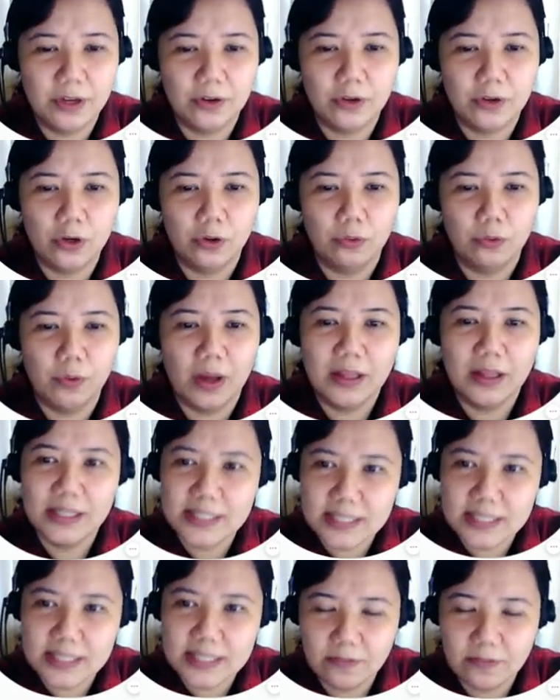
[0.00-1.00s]
your
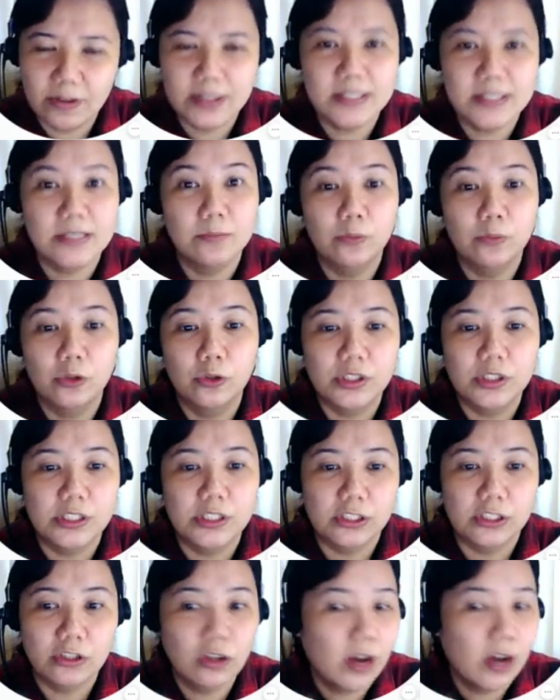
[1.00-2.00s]
relative and
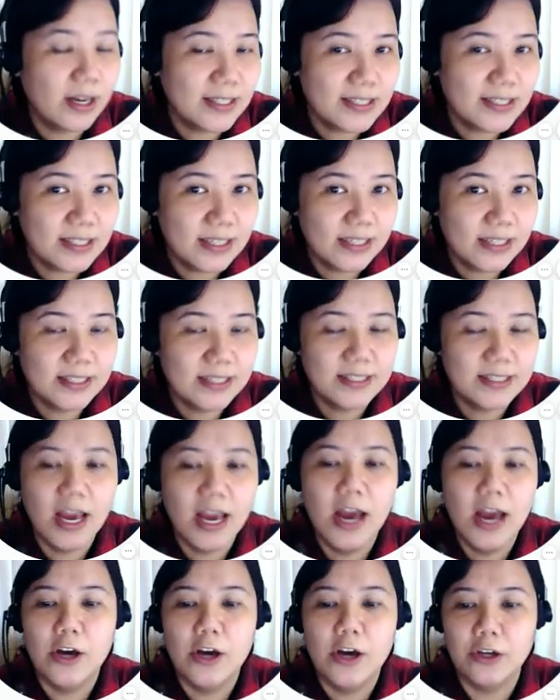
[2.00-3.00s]
subordinate clauses,
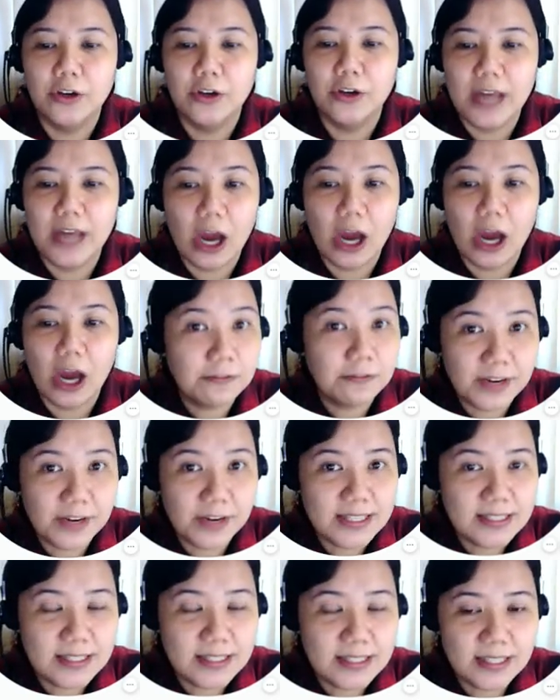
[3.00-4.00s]
your noun
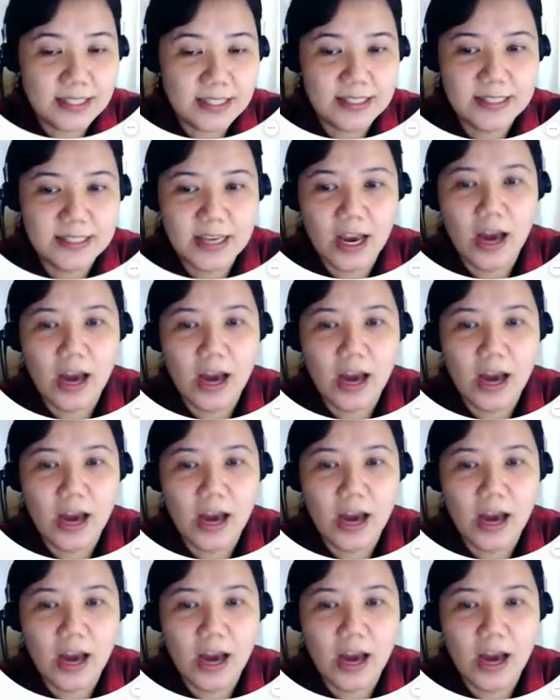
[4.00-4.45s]
phrases.